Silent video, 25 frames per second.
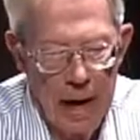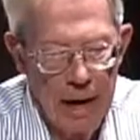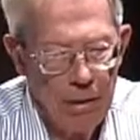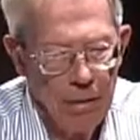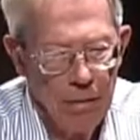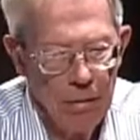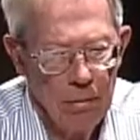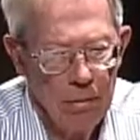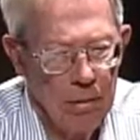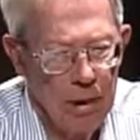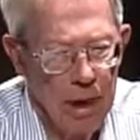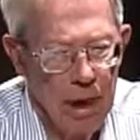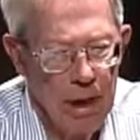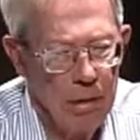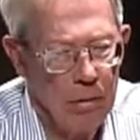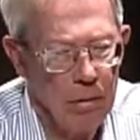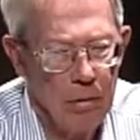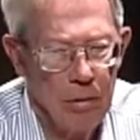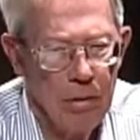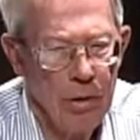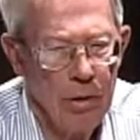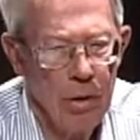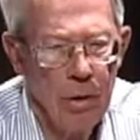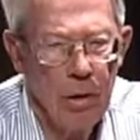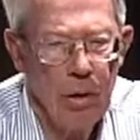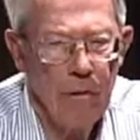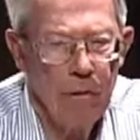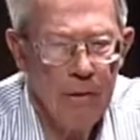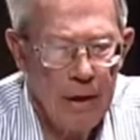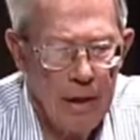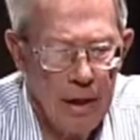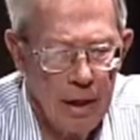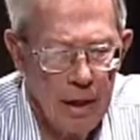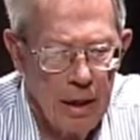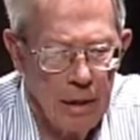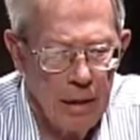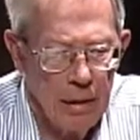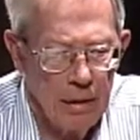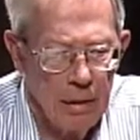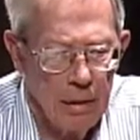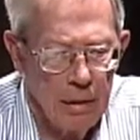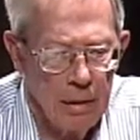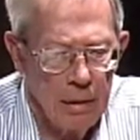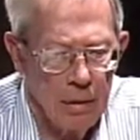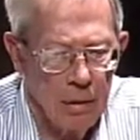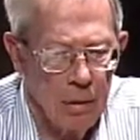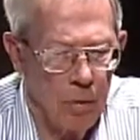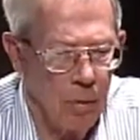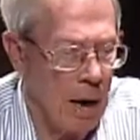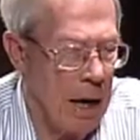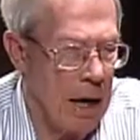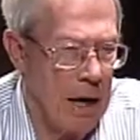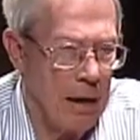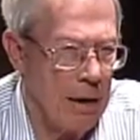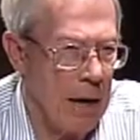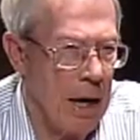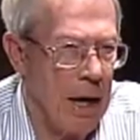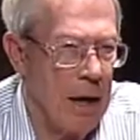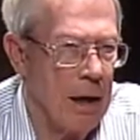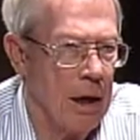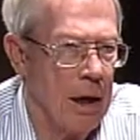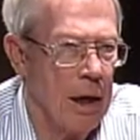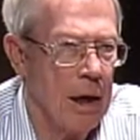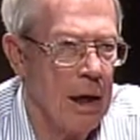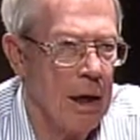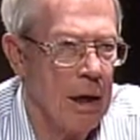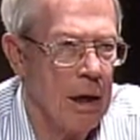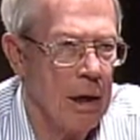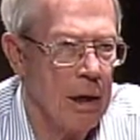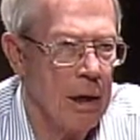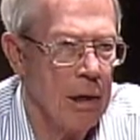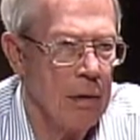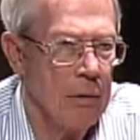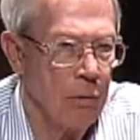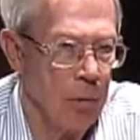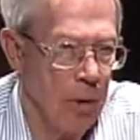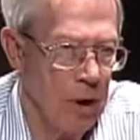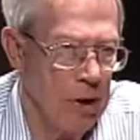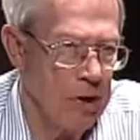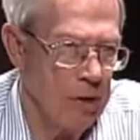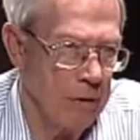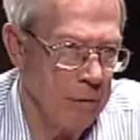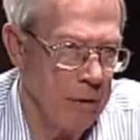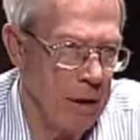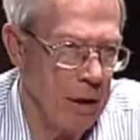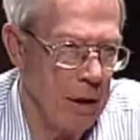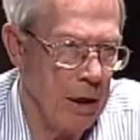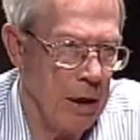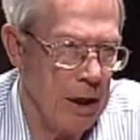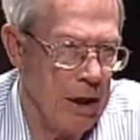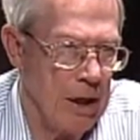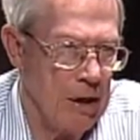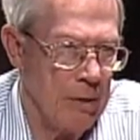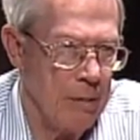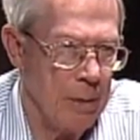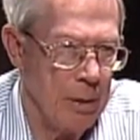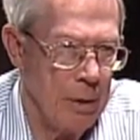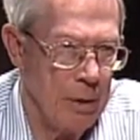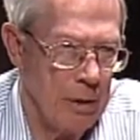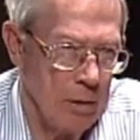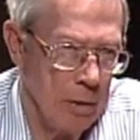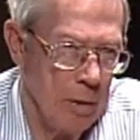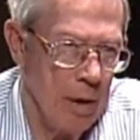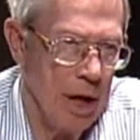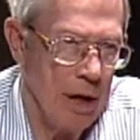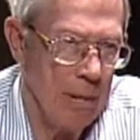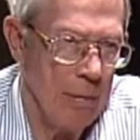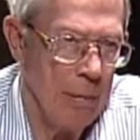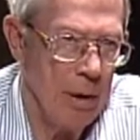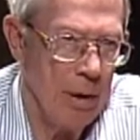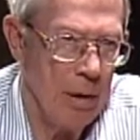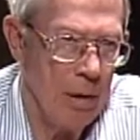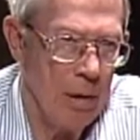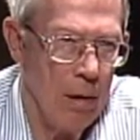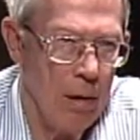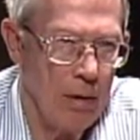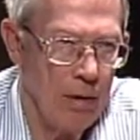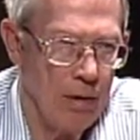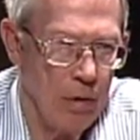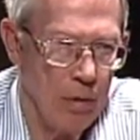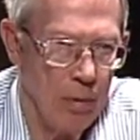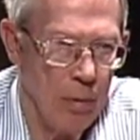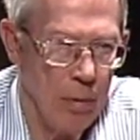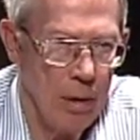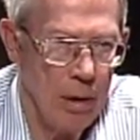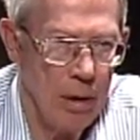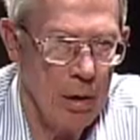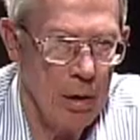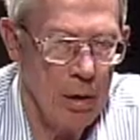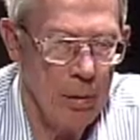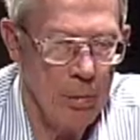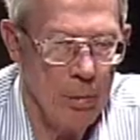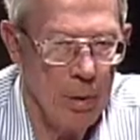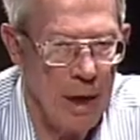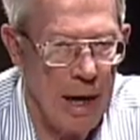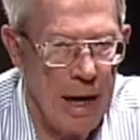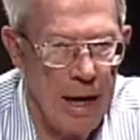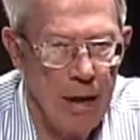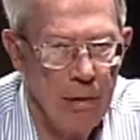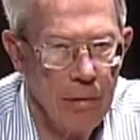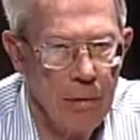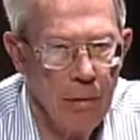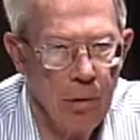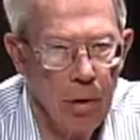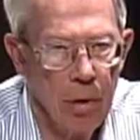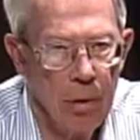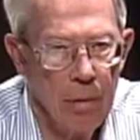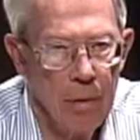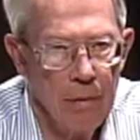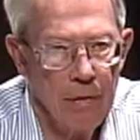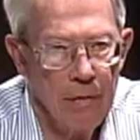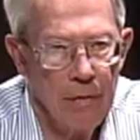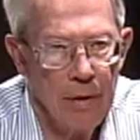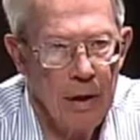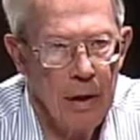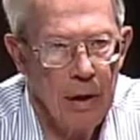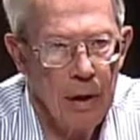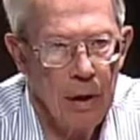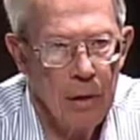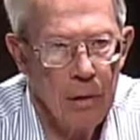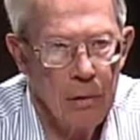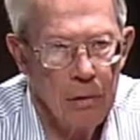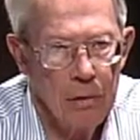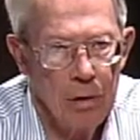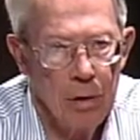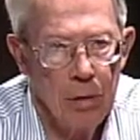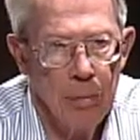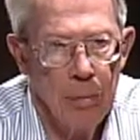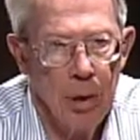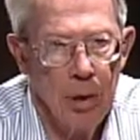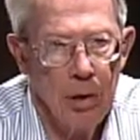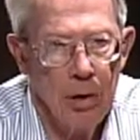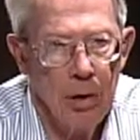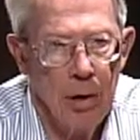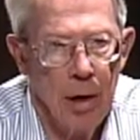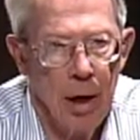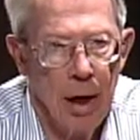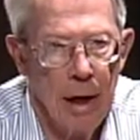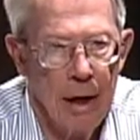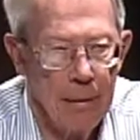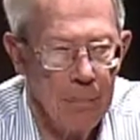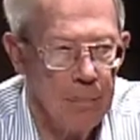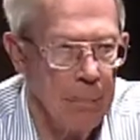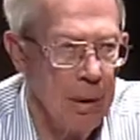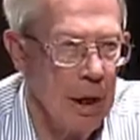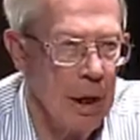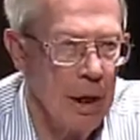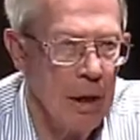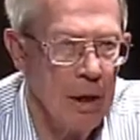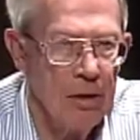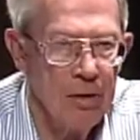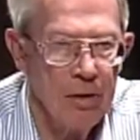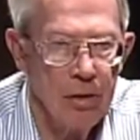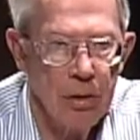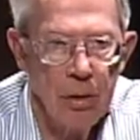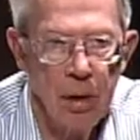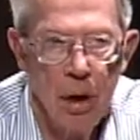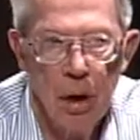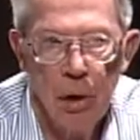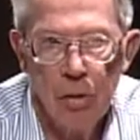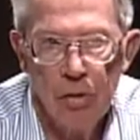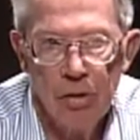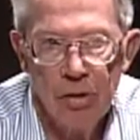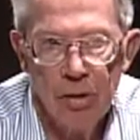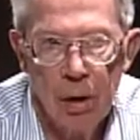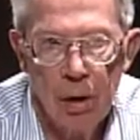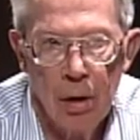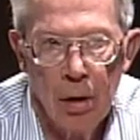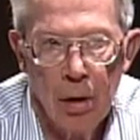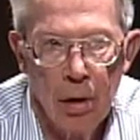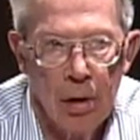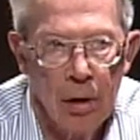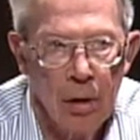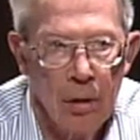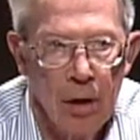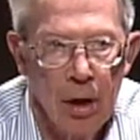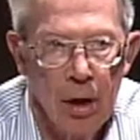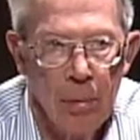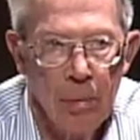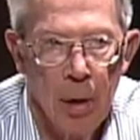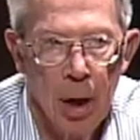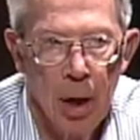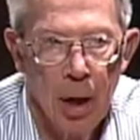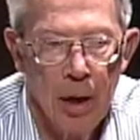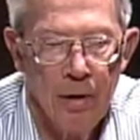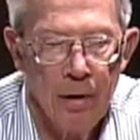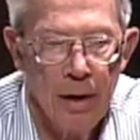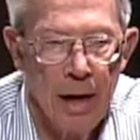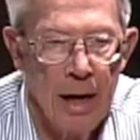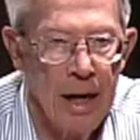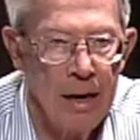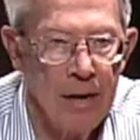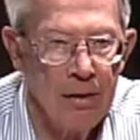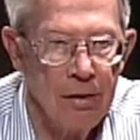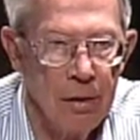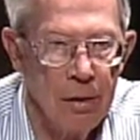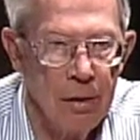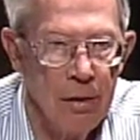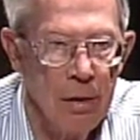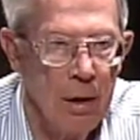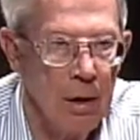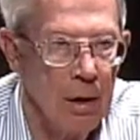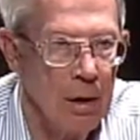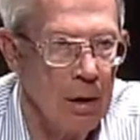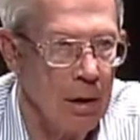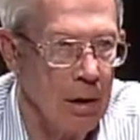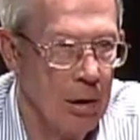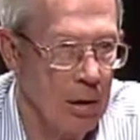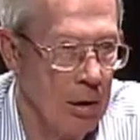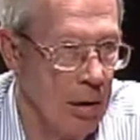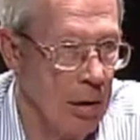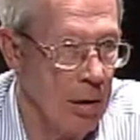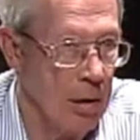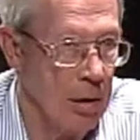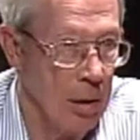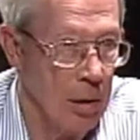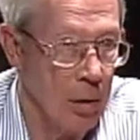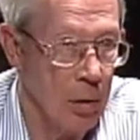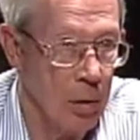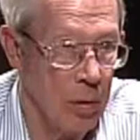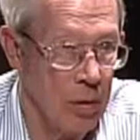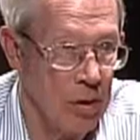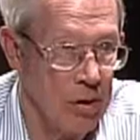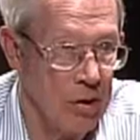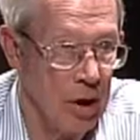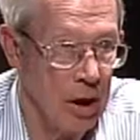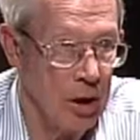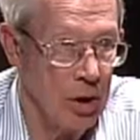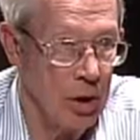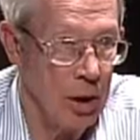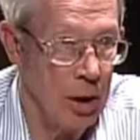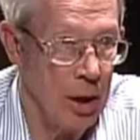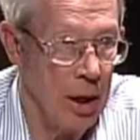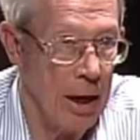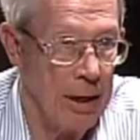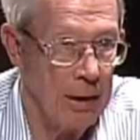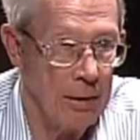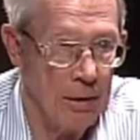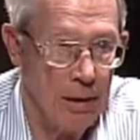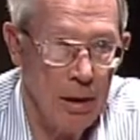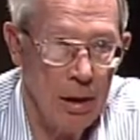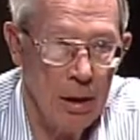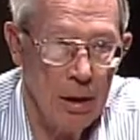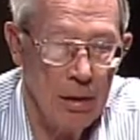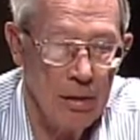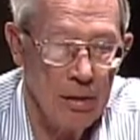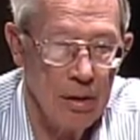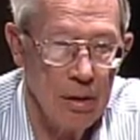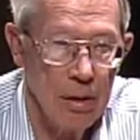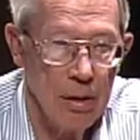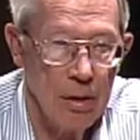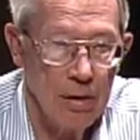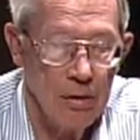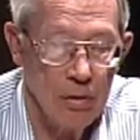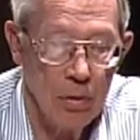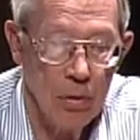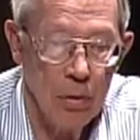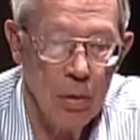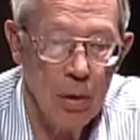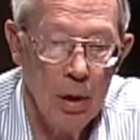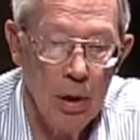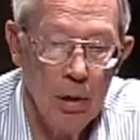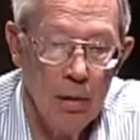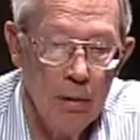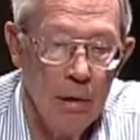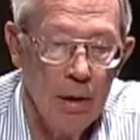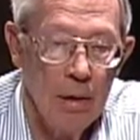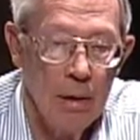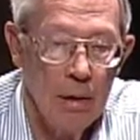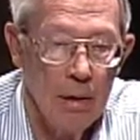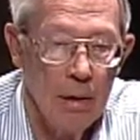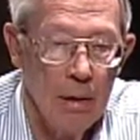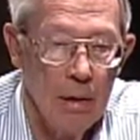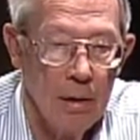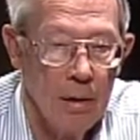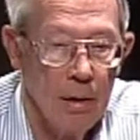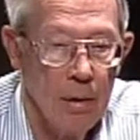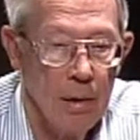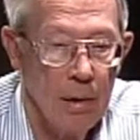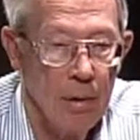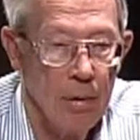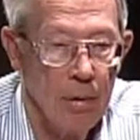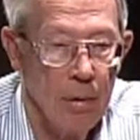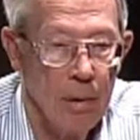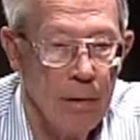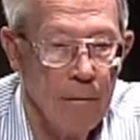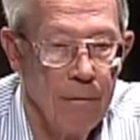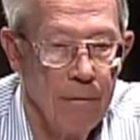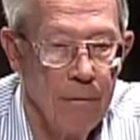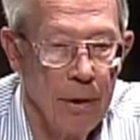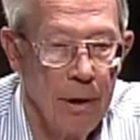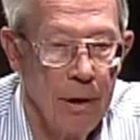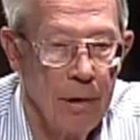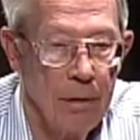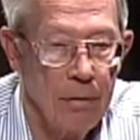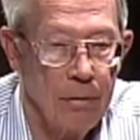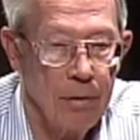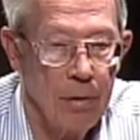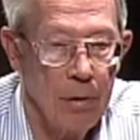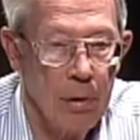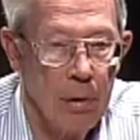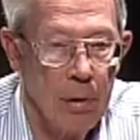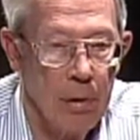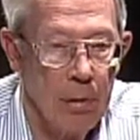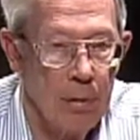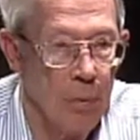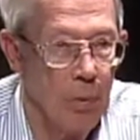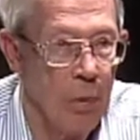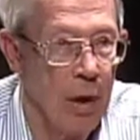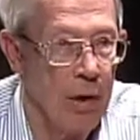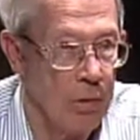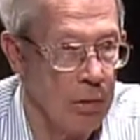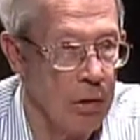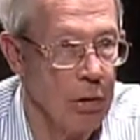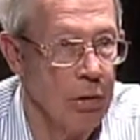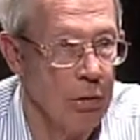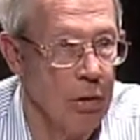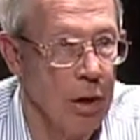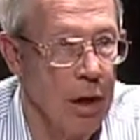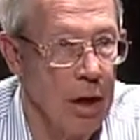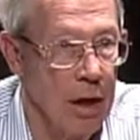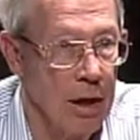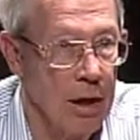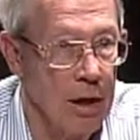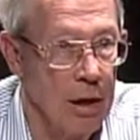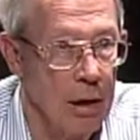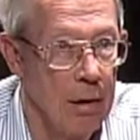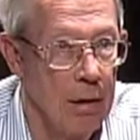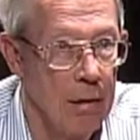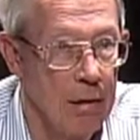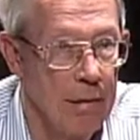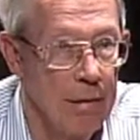I don't know of any around our area. Russellville has, but they're quite a bit larger than we are. But I don't know of any other community like Paris or Ozark or anybody that has an art organization like this. So we feel sort of rather unique.